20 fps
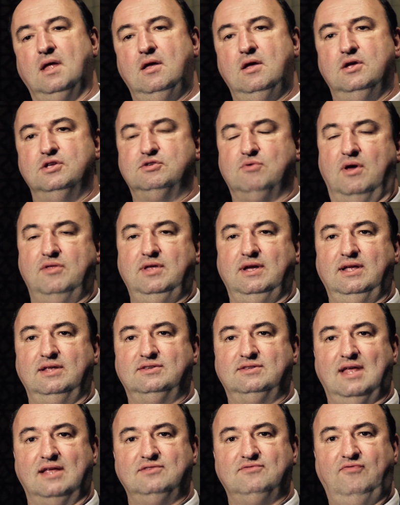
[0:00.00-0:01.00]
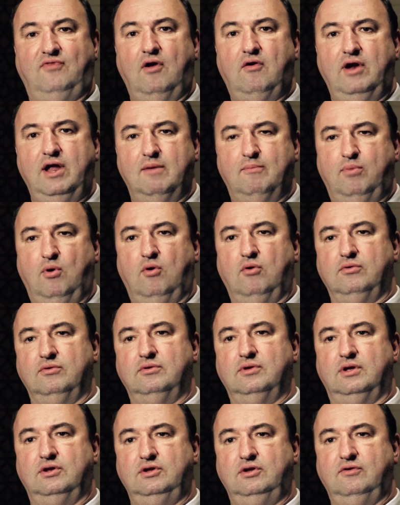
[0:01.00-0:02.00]
So I think that's very
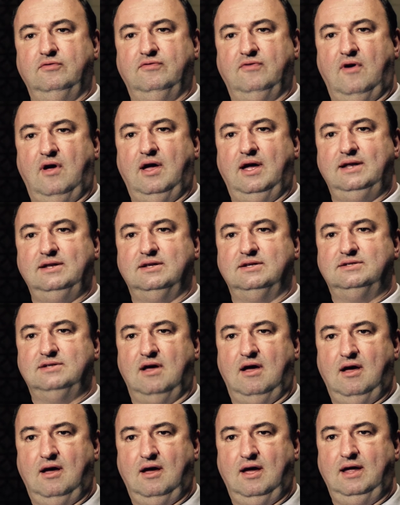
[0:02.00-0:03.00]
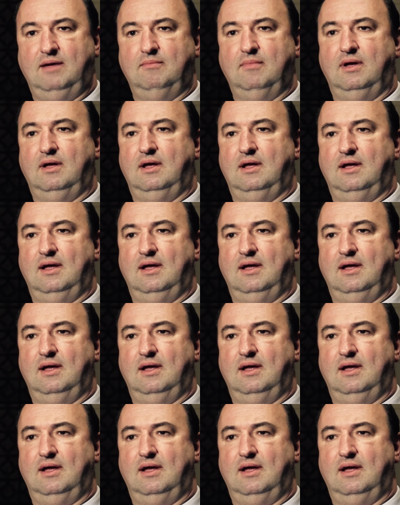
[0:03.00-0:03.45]
important that you find a time